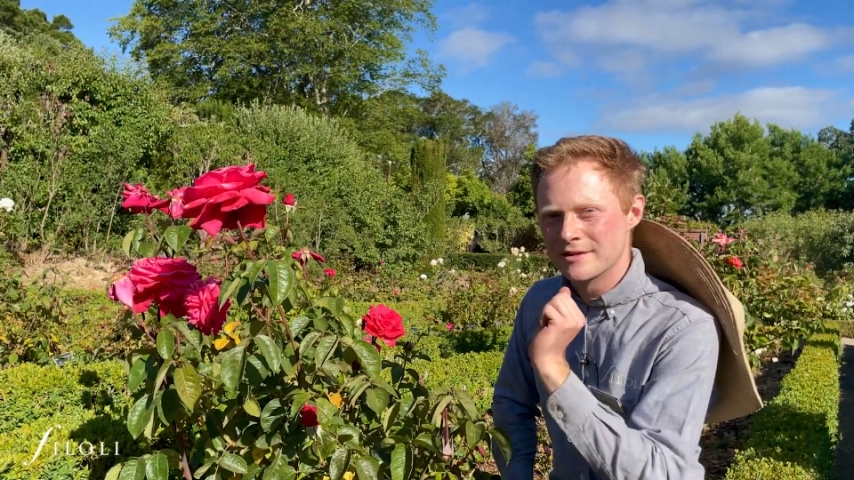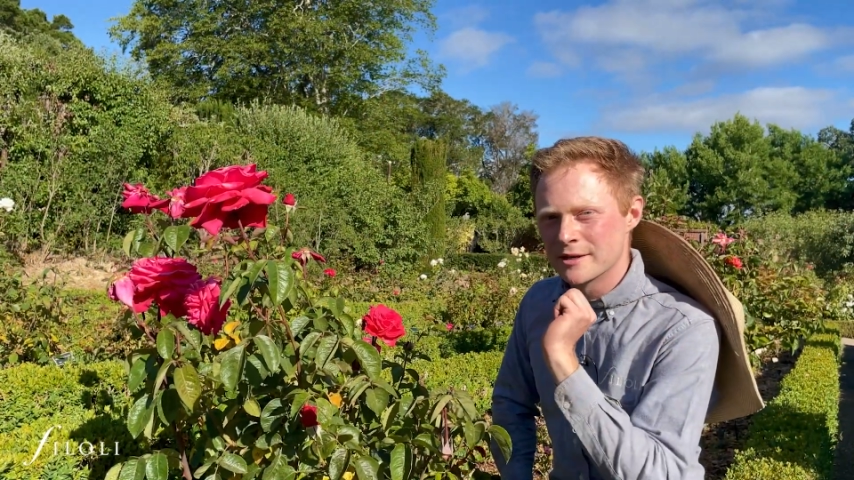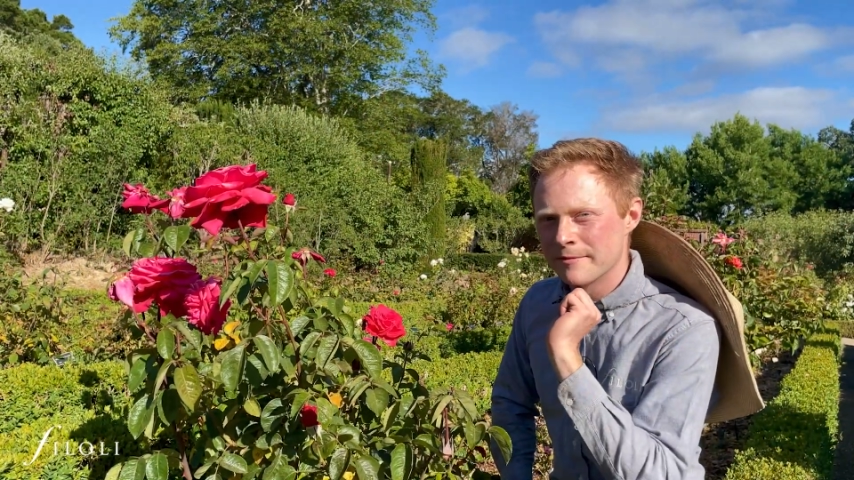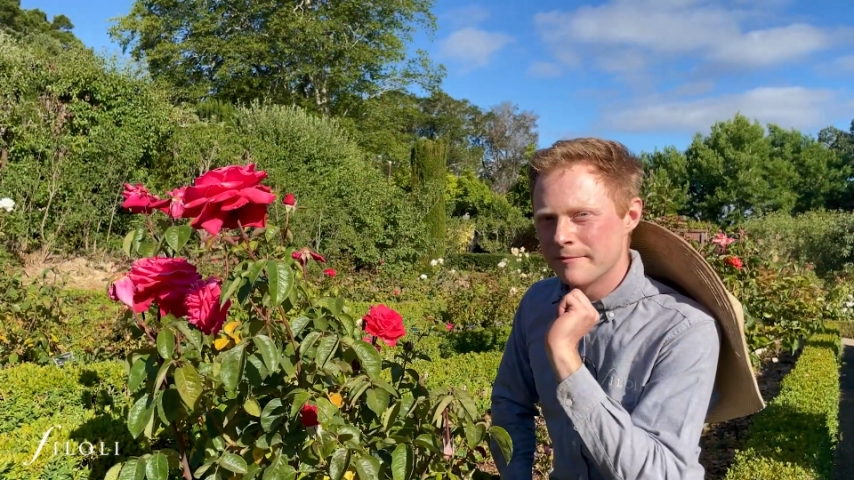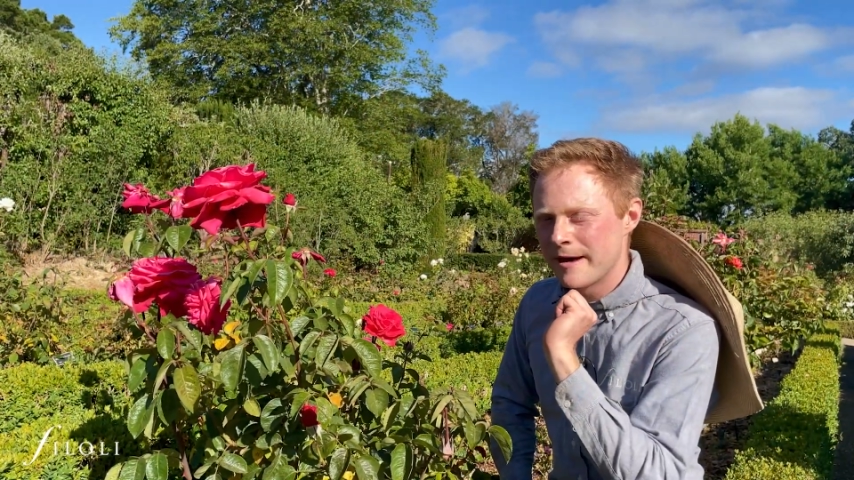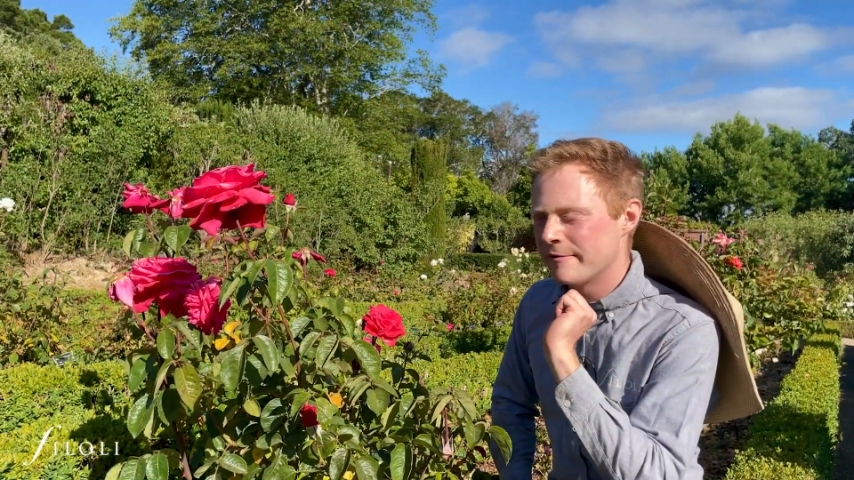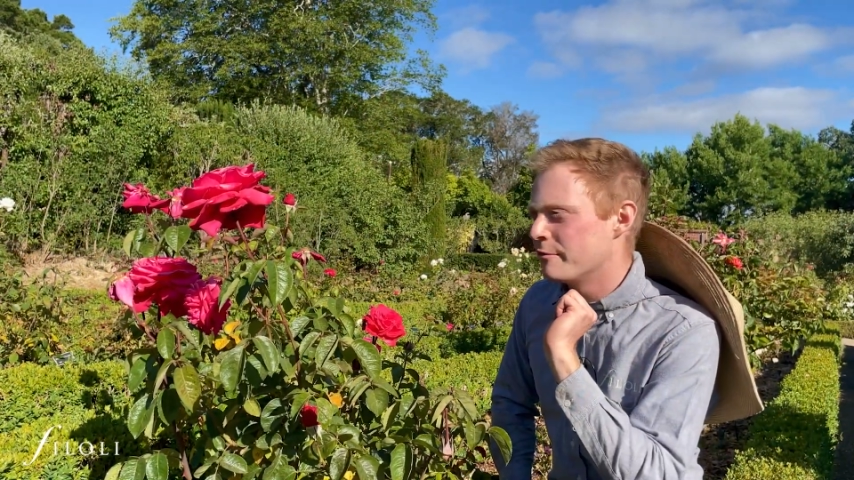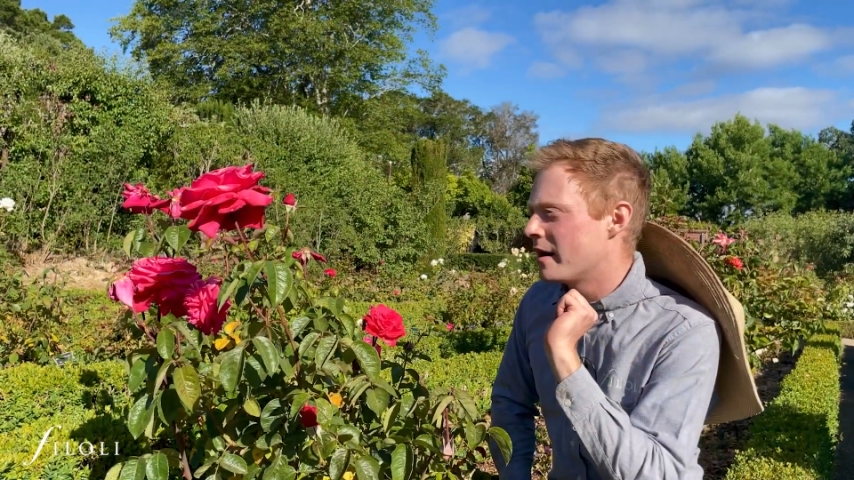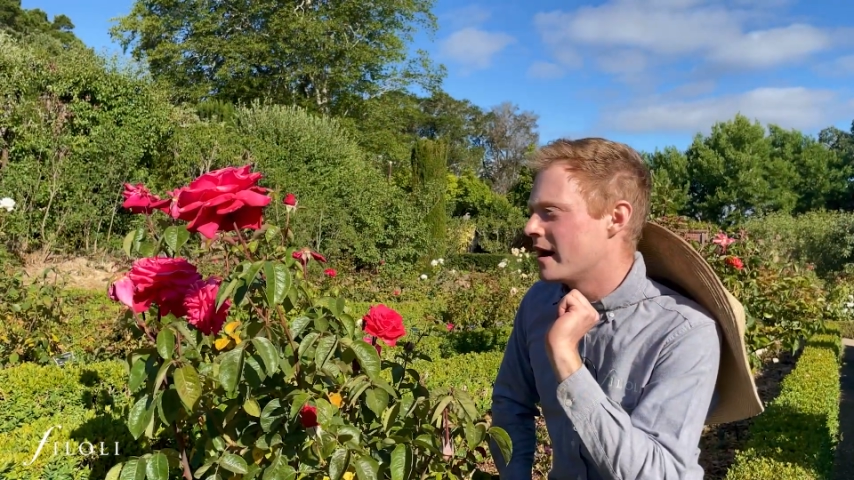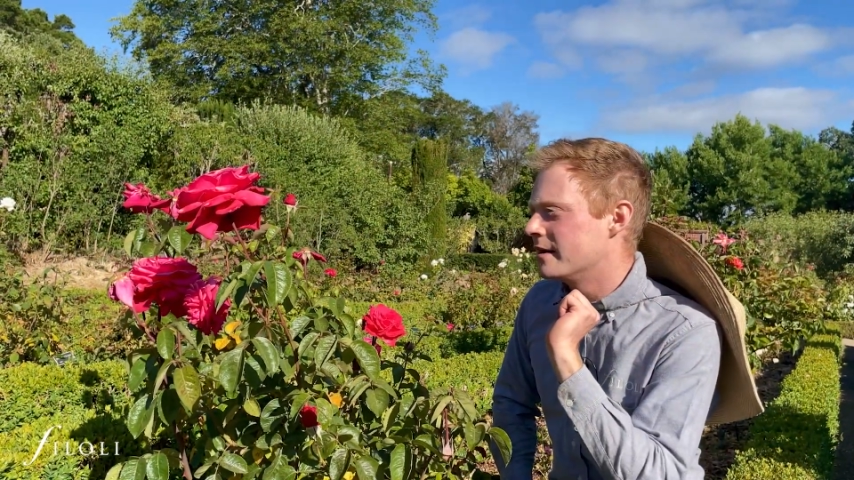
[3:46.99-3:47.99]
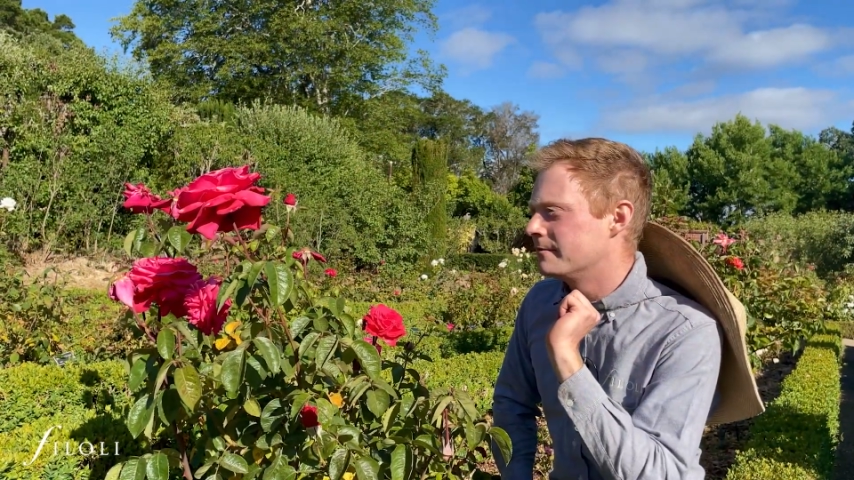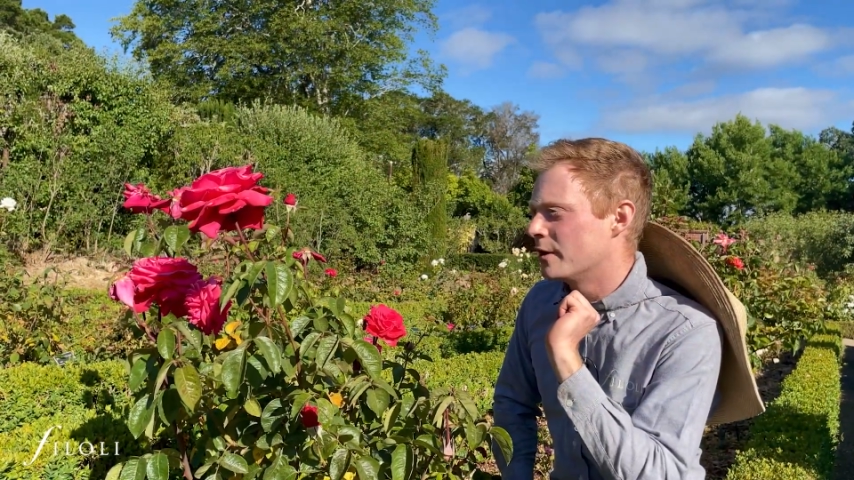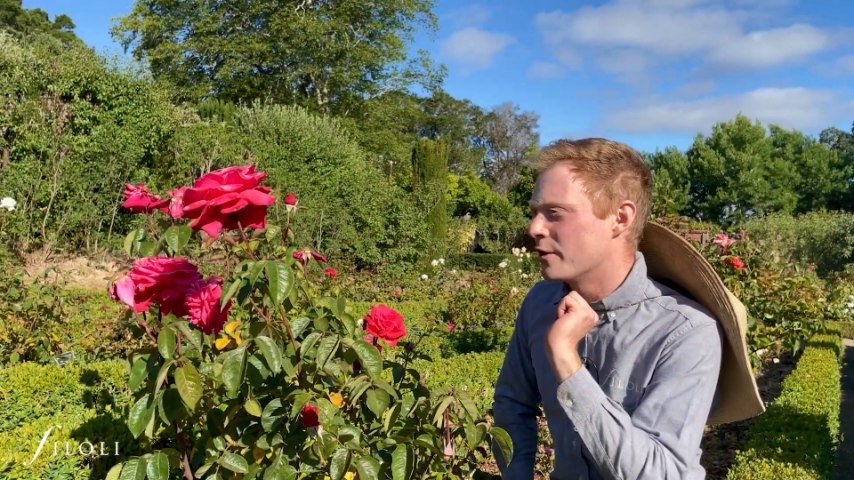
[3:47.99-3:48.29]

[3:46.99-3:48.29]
So it's often favored by